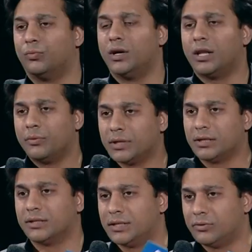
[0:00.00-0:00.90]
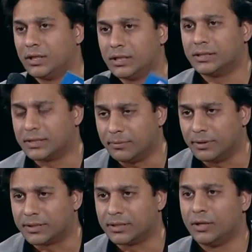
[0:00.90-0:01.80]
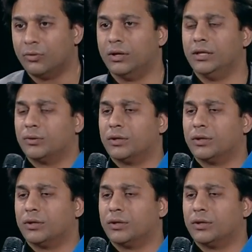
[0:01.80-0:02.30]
When are we going to see real entertainments where